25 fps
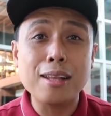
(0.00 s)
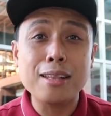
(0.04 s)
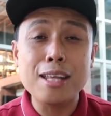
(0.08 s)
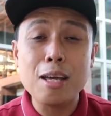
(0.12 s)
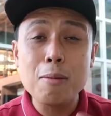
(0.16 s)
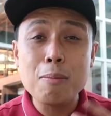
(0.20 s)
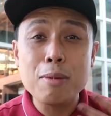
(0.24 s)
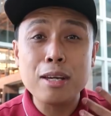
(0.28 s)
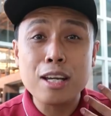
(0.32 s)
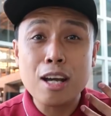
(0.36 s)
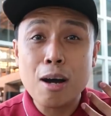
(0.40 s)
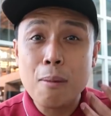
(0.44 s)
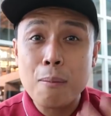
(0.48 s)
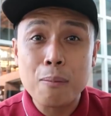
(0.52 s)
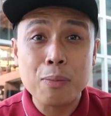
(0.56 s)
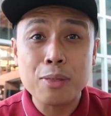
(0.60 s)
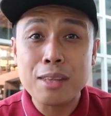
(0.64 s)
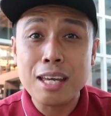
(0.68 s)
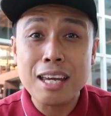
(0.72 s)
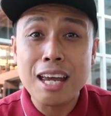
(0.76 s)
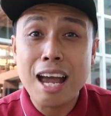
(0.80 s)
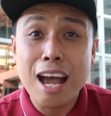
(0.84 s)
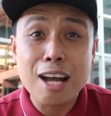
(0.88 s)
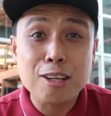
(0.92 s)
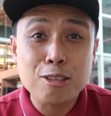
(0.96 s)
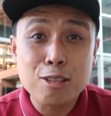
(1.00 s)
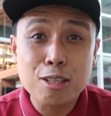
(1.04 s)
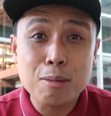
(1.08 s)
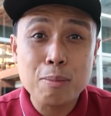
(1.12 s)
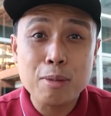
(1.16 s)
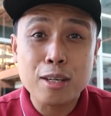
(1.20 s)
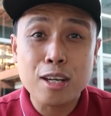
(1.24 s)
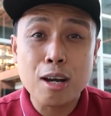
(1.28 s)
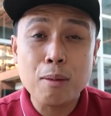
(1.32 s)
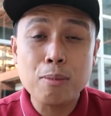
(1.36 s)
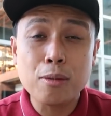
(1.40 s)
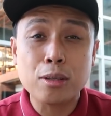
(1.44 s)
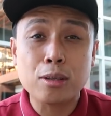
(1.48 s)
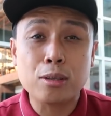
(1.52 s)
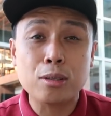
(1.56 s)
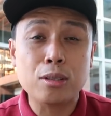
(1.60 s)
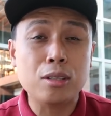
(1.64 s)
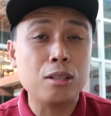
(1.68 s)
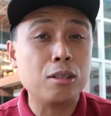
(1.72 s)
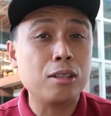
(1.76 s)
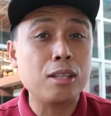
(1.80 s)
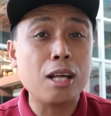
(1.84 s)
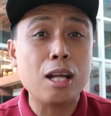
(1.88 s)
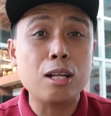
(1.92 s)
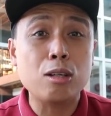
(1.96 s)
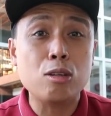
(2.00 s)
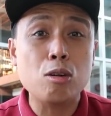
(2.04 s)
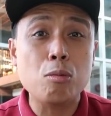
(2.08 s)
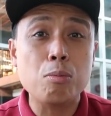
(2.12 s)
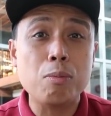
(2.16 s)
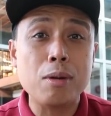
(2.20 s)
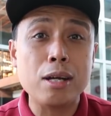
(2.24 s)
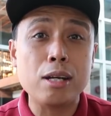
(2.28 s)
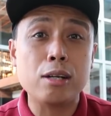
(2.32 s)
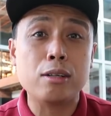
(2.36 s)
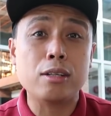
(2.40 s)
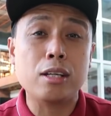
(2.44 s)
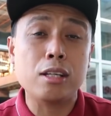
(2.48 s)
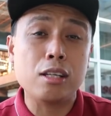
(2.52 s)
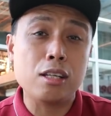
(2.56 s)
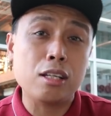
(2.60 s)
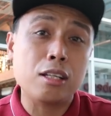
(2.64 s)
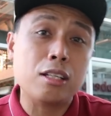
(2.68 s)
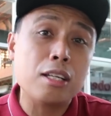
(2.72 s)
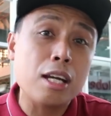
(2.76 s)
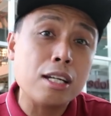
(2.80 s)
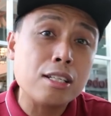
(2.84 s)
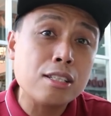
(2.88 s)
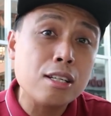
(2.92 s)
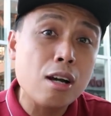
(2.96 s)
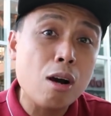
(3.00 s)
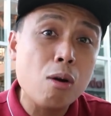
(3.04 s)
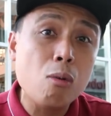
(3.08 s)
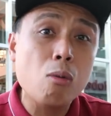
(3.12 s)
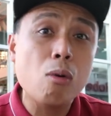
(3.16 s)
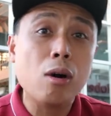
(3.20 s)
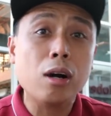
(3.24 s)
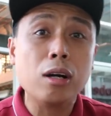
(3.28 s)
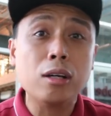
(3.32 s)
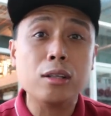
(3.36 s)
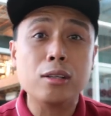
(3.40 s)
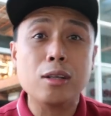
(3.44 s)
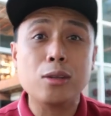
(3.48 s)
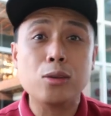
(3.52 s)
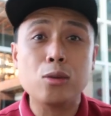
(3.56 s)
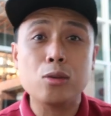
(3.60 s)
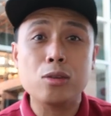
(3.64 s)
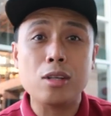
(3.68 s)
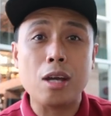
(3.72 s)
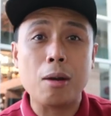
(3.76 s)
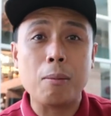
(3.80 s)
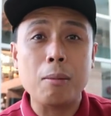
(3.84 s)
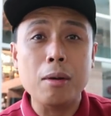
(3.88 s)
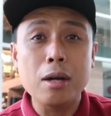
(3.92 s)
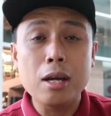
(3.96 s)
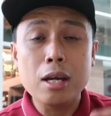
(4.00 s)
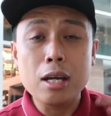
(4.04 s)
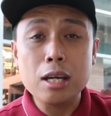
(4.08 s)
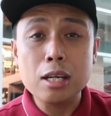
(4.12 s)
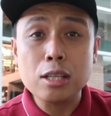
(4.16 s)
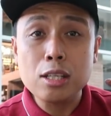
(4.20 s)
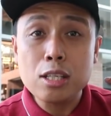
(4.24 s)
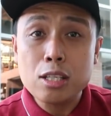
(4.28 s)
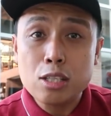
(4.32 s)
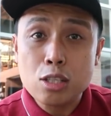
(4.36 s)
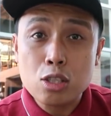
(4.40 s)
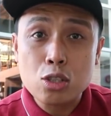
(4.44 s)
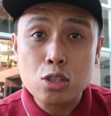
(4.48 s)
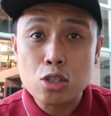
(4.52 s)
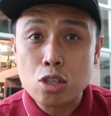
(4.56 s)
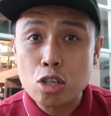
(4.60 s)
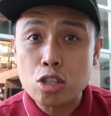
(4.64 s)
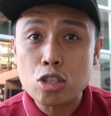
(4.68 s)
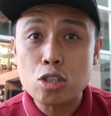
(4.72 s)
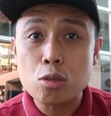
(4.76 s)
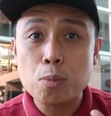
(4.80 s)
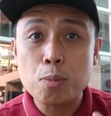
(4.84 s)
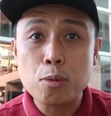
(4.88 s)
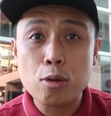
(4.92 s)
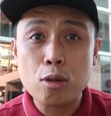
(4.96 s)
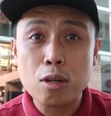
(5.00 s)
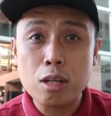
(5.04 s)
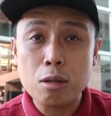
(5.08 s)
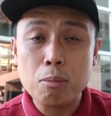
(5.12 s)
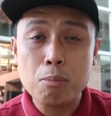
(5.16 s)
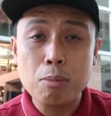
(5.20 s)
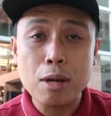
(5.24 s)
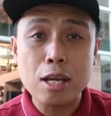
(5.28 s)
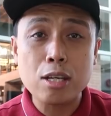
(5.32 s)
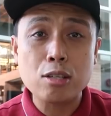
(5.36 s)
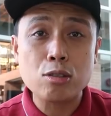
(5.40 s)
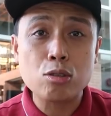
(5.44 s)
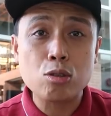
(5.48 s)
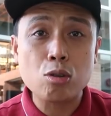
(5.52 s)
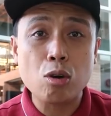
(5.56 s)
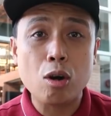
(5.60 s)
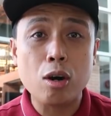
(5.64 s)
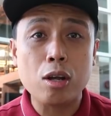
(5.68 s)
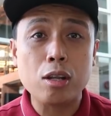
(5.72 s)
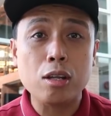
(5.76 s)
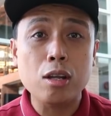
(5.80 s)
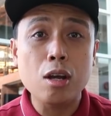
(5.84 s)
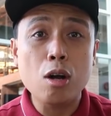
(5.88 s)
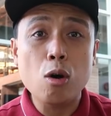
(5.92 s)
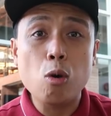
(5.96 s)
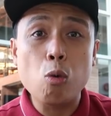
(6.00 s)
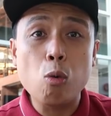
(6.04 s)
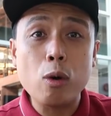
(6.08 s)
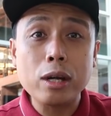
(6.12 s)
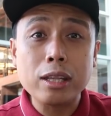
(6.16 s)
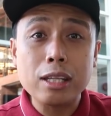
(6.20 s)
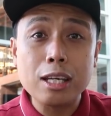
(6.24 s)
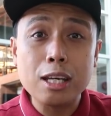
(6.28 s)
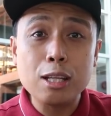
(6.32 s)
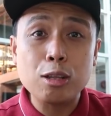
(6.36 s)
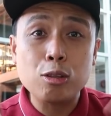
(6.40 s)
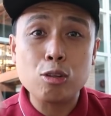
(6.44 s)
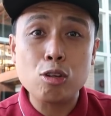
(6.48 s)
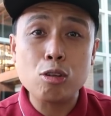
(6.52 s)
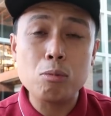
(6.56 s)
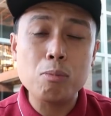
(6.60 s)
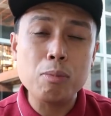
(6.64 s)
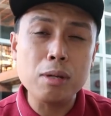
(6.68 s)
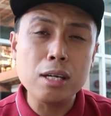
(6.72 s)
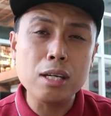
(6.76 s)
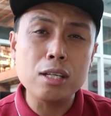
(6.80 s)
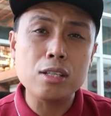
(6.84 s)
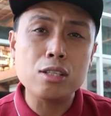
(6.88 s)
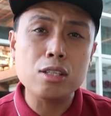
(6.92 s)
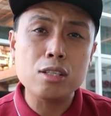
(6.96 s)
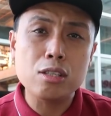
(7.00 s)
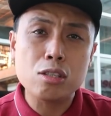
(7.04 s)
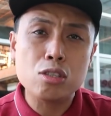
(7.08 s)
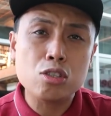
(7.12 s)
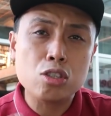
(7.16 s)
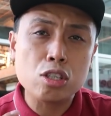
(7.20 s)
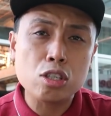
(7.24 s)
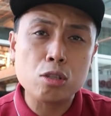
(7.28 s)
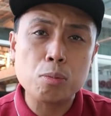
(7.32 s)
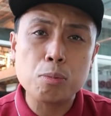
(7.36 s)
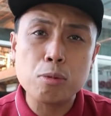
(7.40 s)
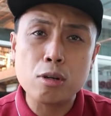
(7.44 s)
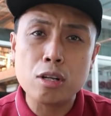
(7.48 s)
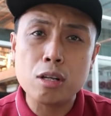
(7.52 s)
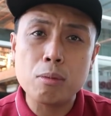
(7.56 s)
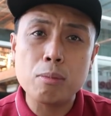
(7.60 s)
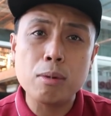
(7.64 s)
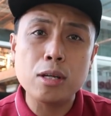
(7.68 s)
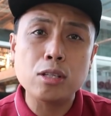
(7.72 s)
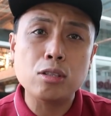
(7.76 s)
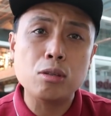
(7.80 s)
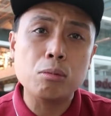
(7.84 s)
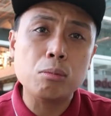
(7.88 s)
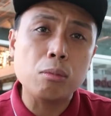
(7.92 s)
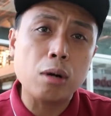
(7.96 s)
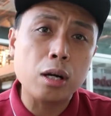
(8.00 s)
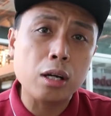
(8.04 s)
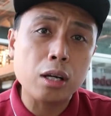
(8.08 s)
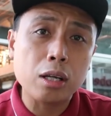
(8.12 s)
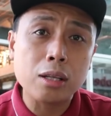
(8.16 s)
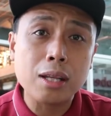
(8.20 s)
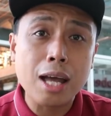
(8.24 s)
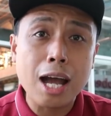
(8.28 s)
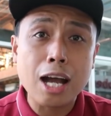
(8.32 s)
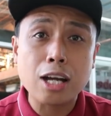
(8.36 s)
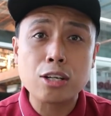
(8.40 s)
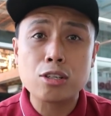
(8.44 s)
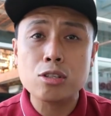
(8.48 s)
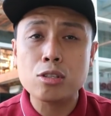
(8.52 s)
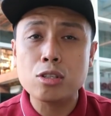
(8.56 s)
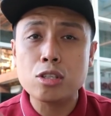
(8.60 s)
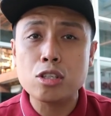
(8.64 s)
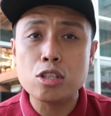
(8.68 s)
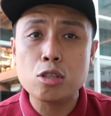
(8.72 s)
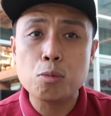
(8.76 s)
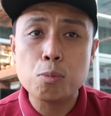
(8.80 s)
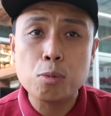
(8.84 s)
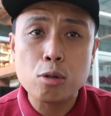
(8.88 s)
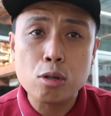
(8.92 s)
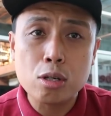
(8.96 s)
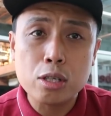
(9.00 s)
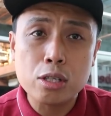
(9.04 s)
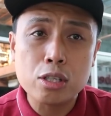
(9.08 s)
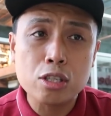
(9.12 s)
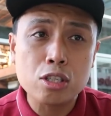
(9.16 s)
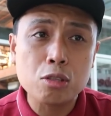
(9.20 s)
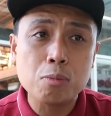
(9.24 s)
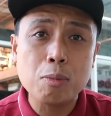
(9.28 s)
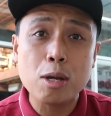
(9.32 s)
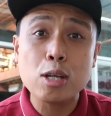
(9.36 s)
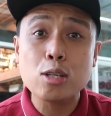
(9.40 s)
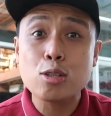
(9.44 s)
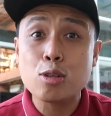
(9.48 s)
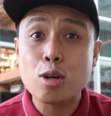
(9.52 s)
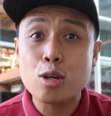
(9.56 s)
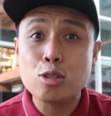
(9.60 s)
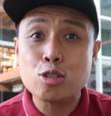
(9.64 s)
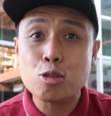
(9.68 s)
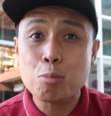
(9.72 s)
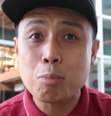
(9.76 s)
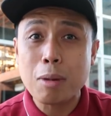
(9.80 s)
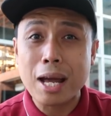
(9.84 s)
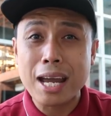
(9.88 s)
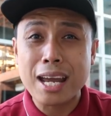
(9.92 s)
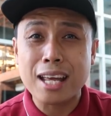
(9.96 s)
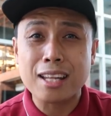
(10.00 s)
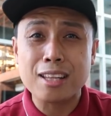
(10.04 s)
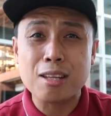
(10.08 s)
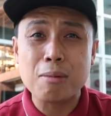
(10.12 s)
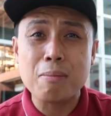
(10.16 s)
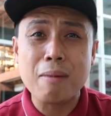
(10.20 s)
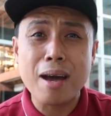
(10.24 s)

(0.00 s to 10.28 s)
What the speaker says: they actually become the third telco player, that it gets awarded to them. This is just purely based on what it could be. This is just purely based on market action. This is purely just based on supply and